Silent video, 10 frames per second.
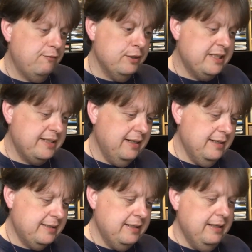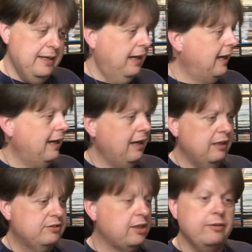for a start. I
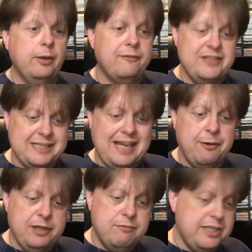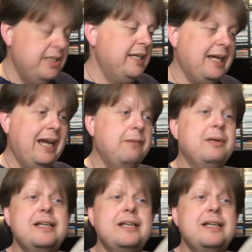don't know if this is how it originally came,